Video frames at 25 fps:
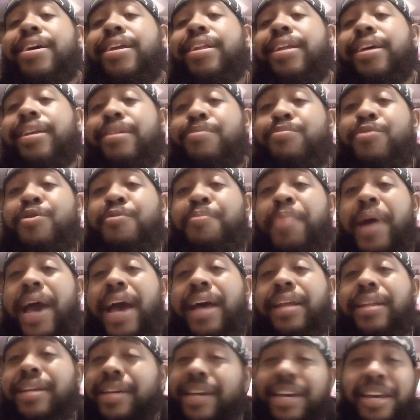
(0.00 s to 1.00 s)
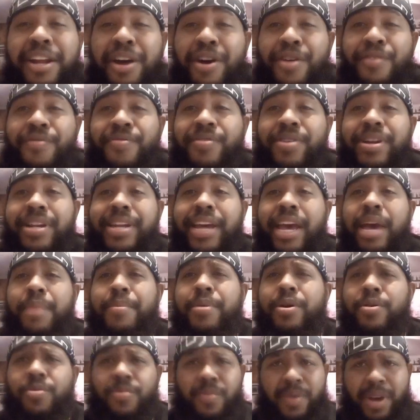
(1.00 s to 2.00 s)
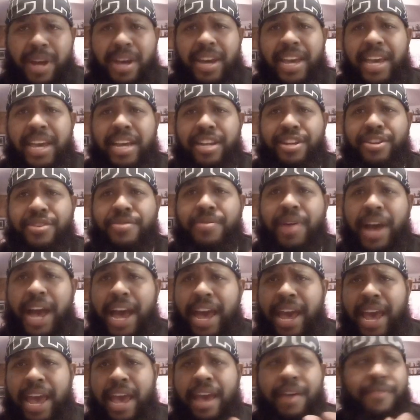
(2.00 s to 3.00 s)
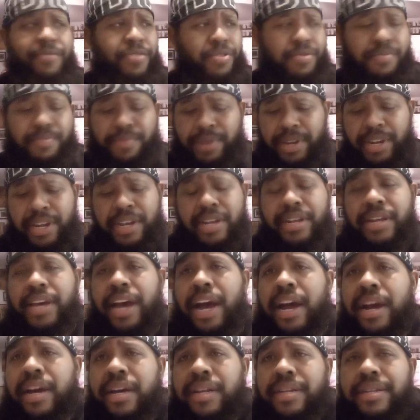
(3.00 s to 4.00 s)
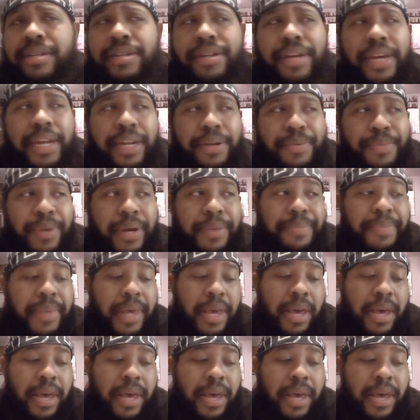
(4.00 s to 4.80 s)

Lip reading: Let's move past it. Get over it, damn it. Why can't you? I have you. See, God. Anyway.